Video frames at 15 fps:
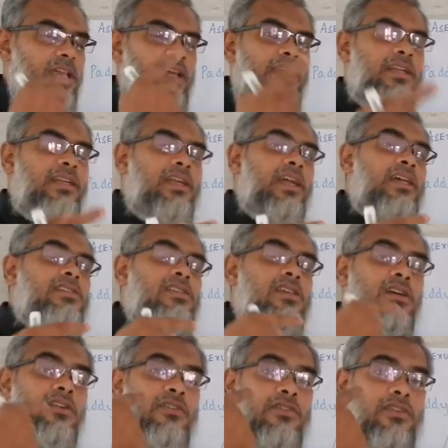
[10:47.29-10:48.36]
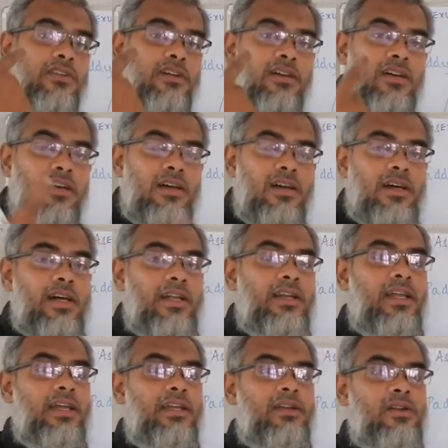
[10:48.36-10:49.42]
In case of
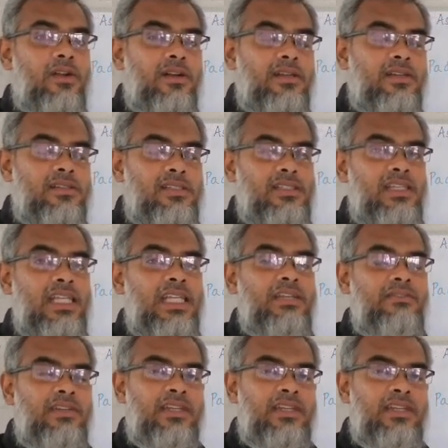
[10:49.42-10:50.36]
dicot seed,